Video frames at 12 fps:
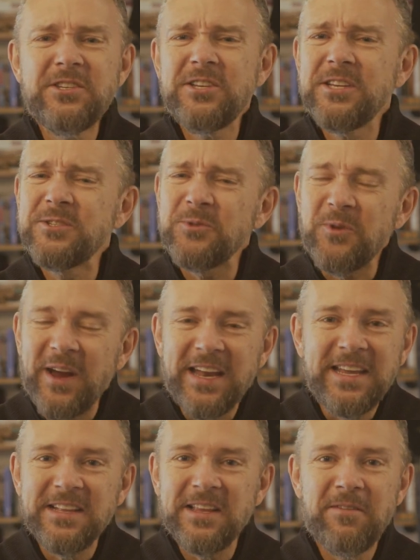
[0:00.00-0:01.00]
His
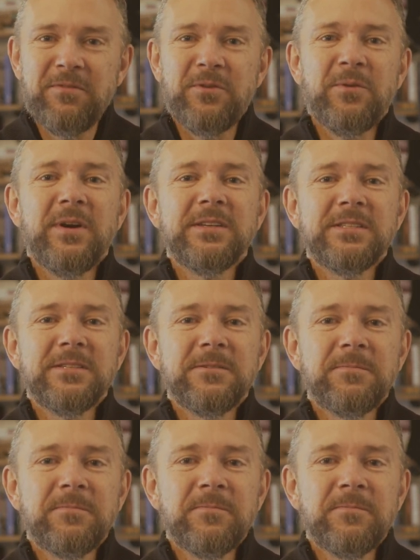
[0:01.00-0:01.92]
radiant love through us.